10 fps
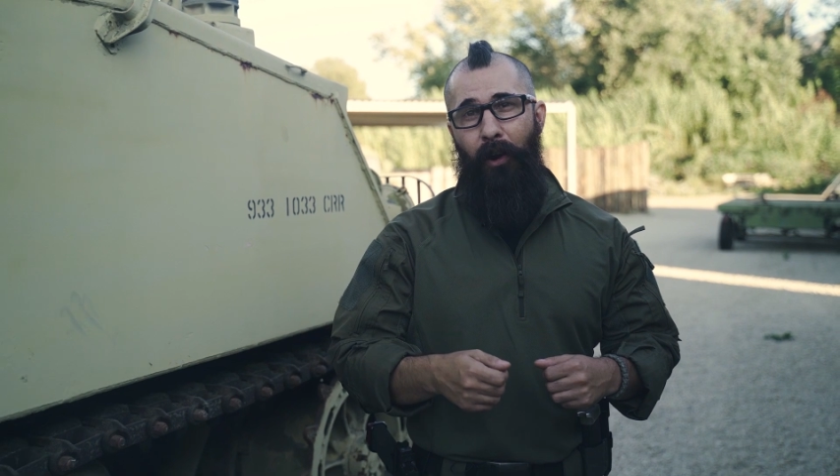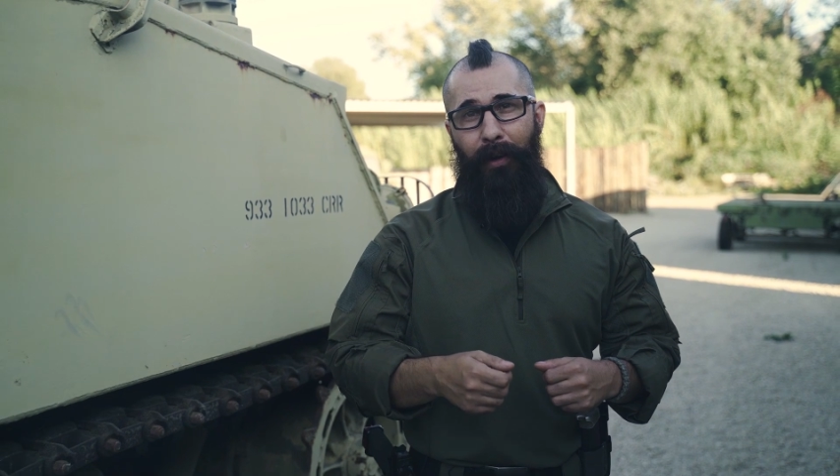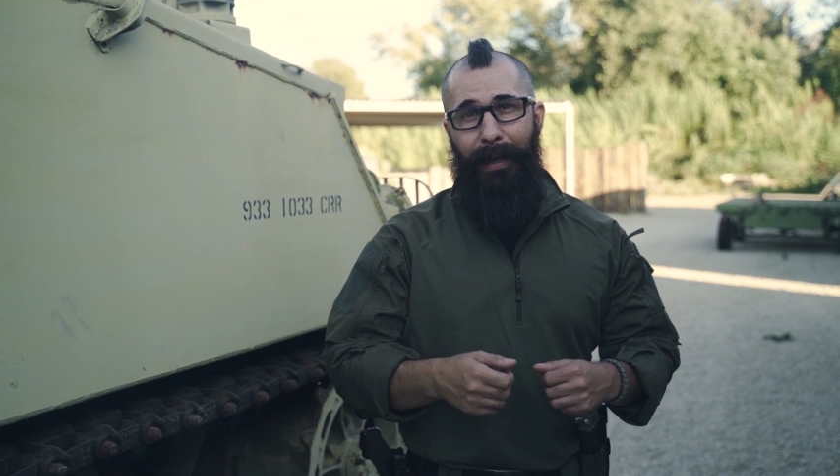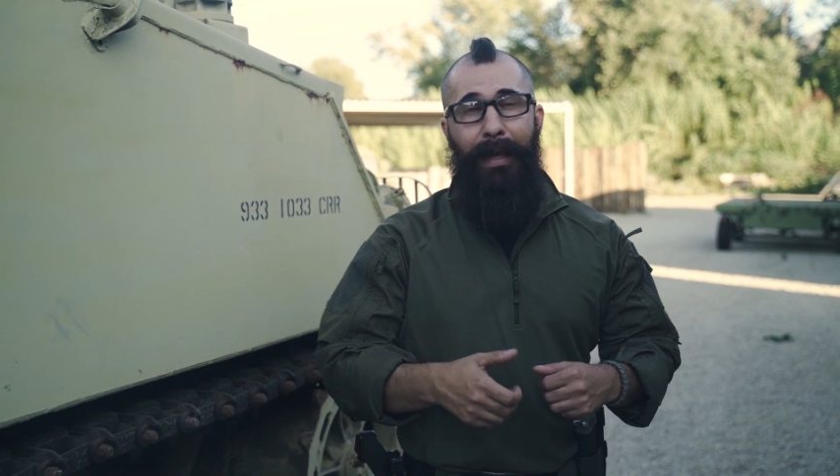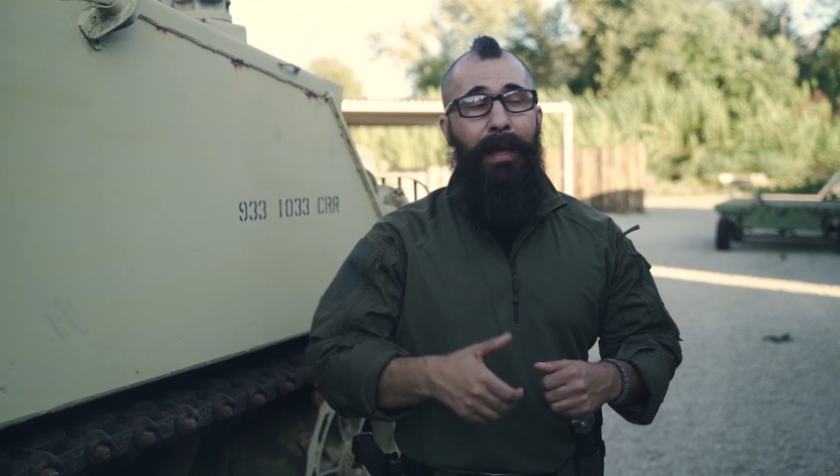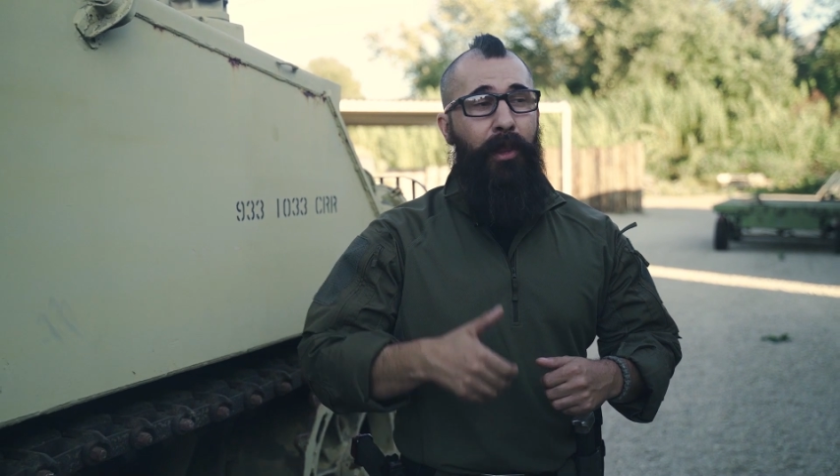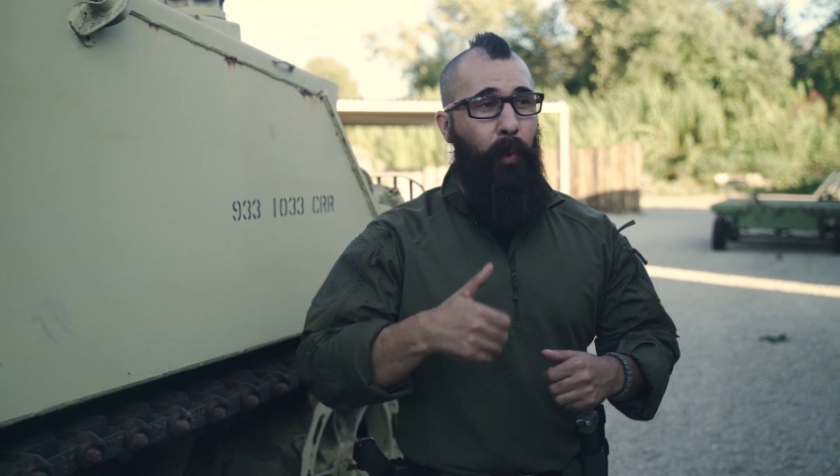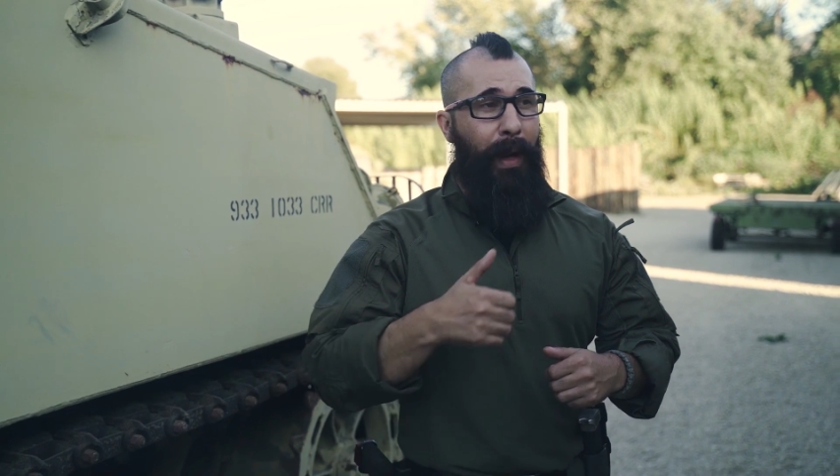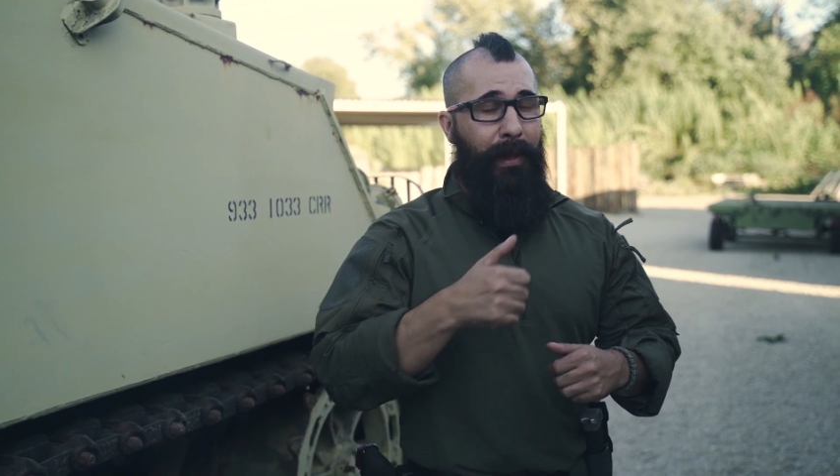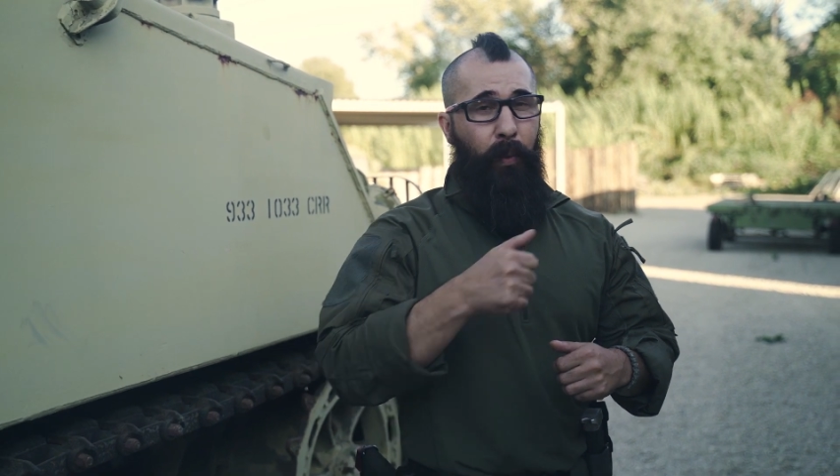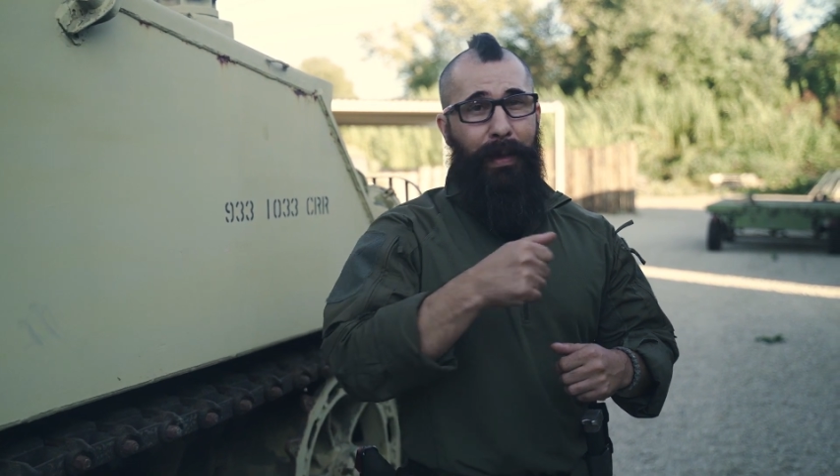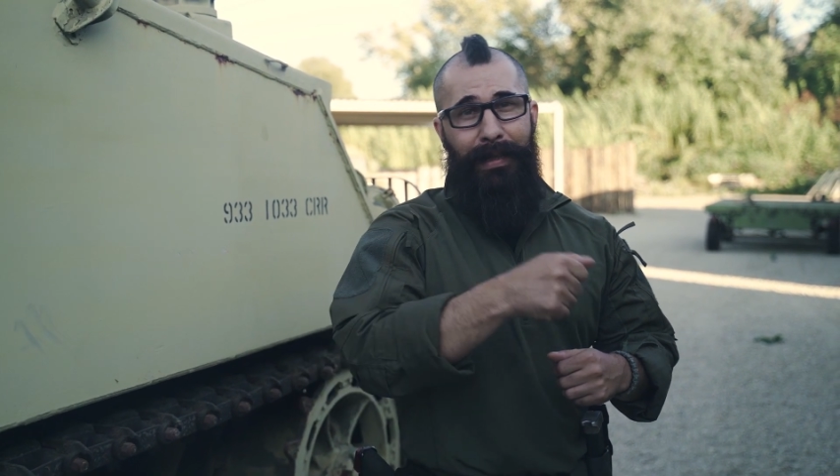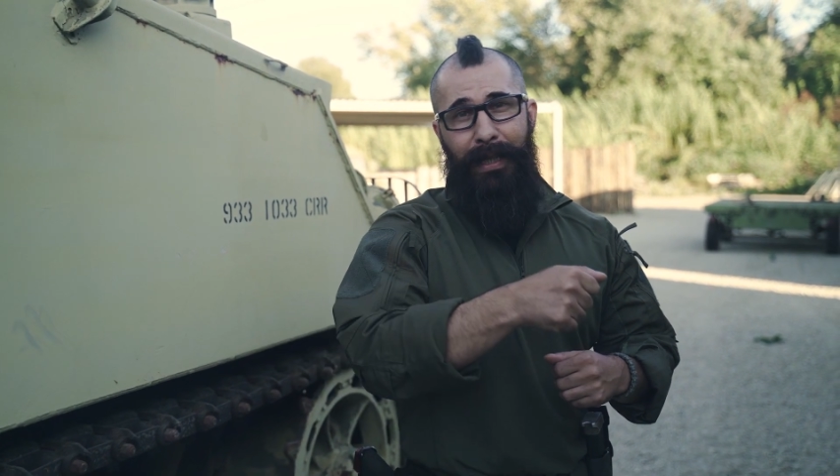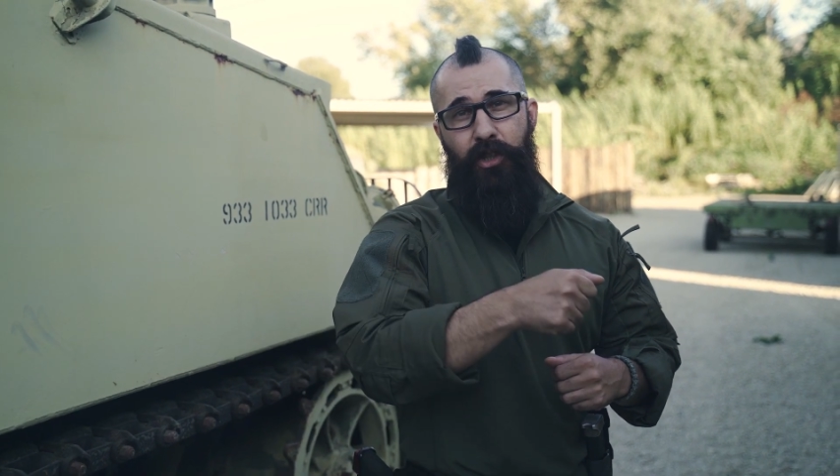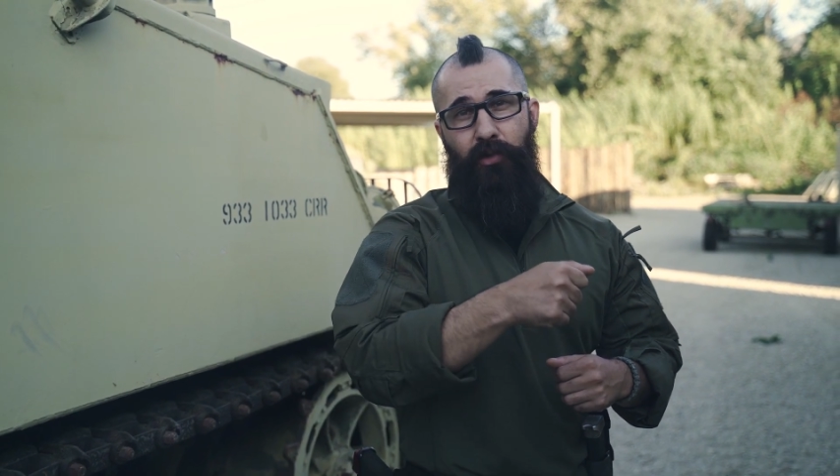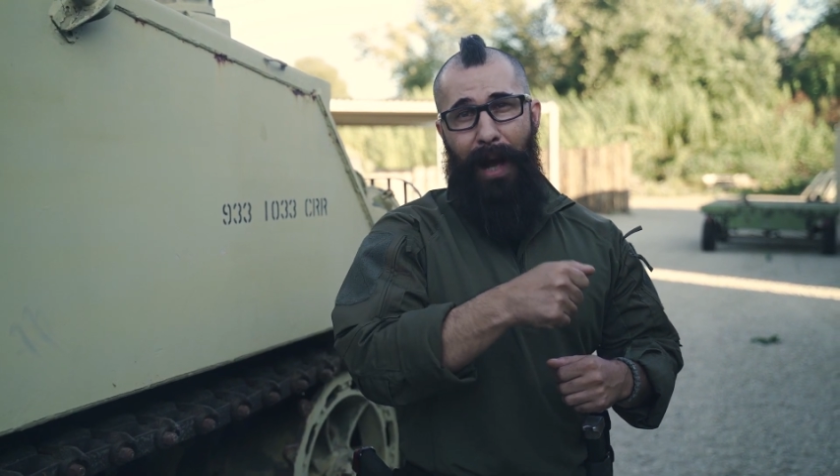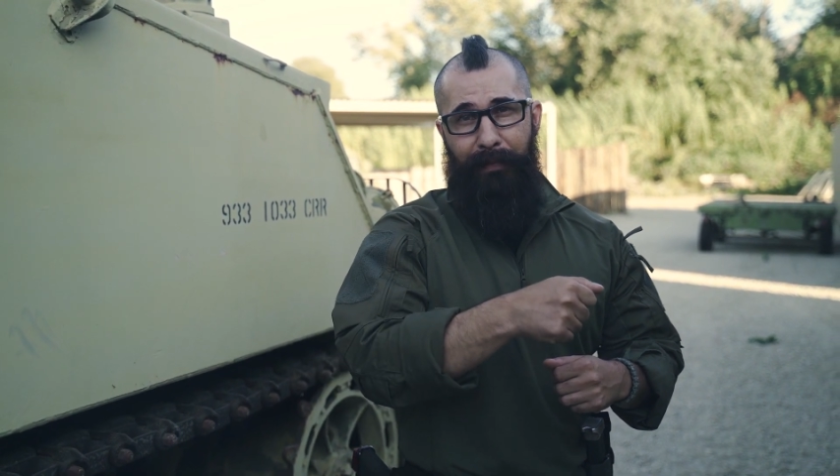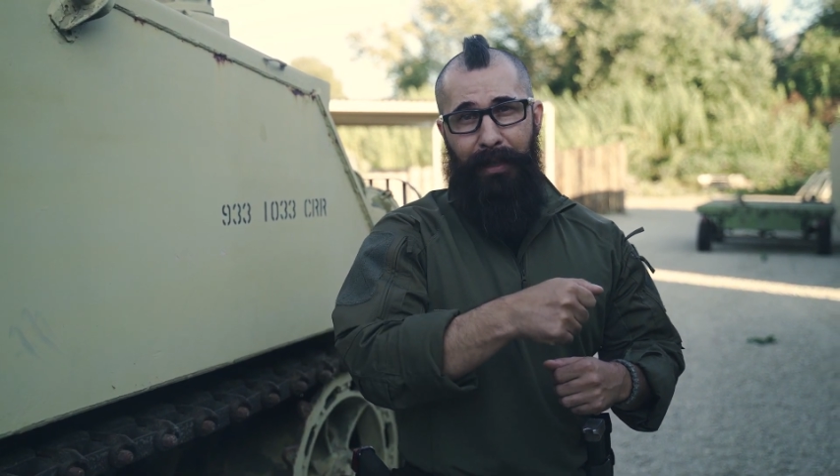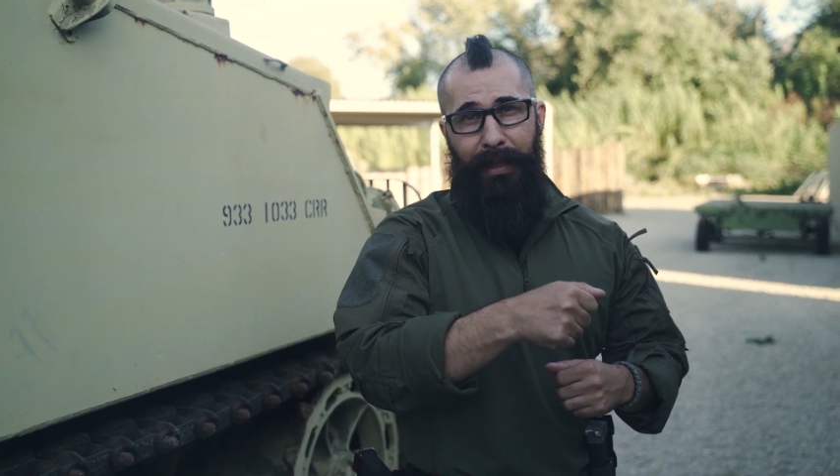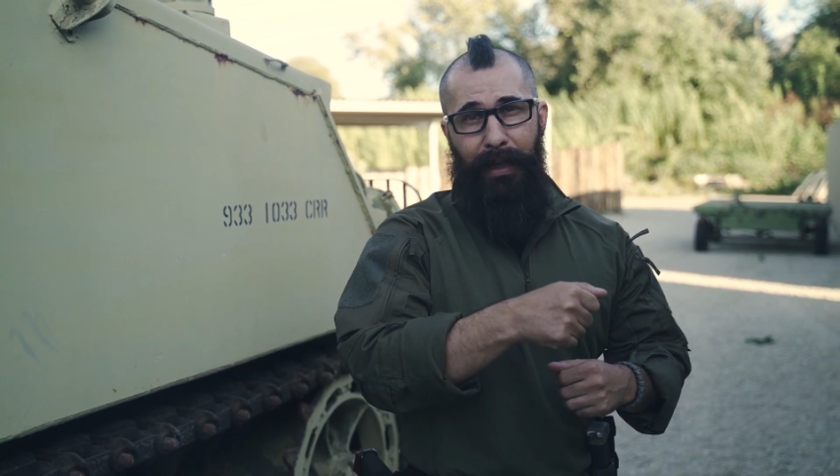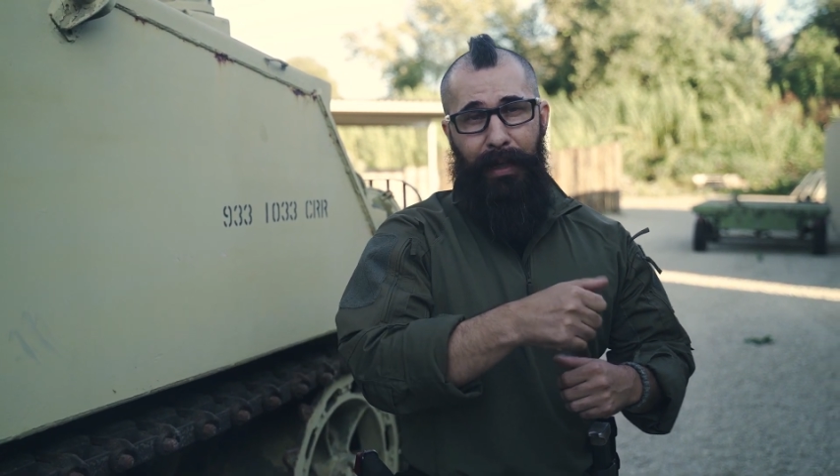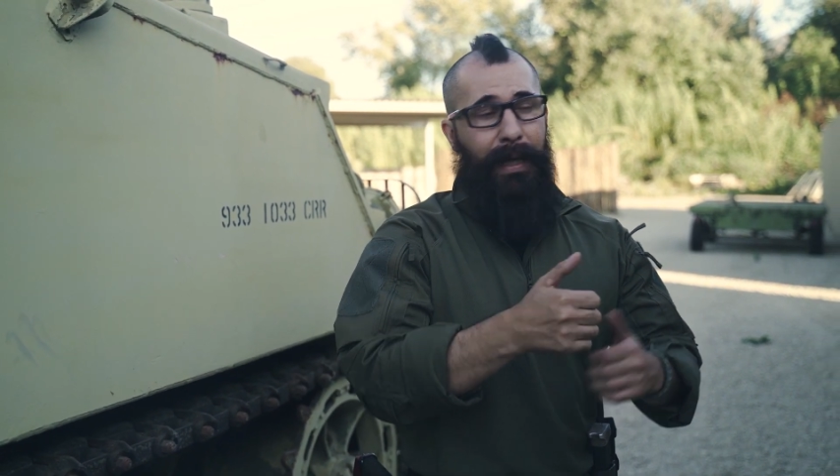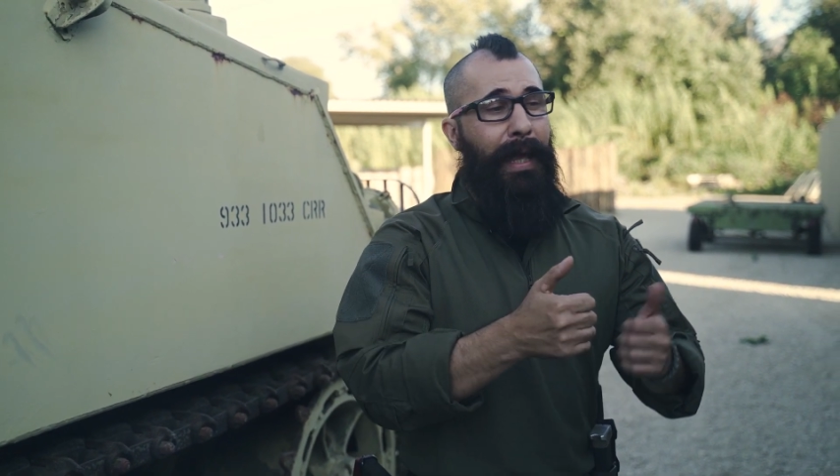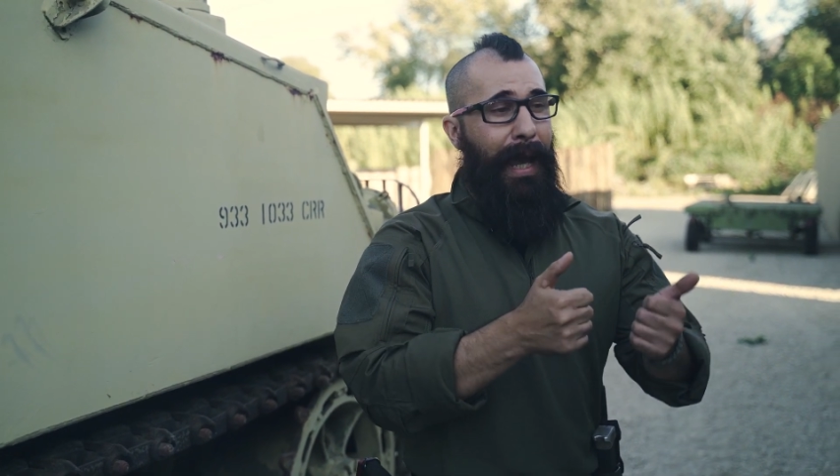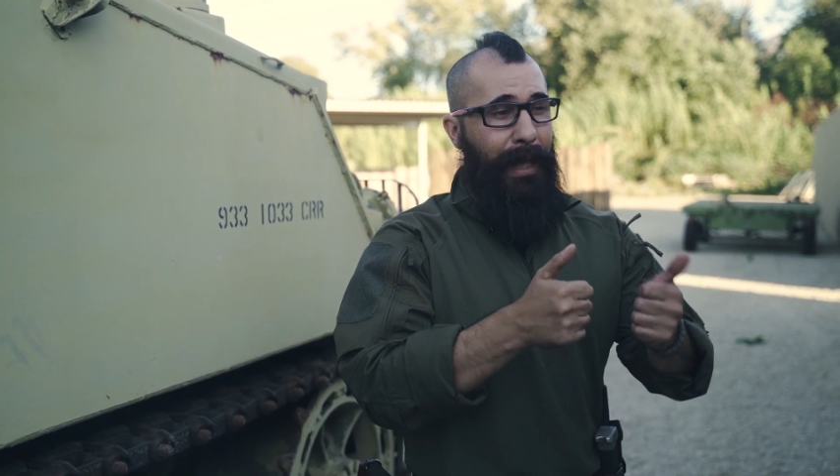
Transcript: target. The way that we teach driving the gun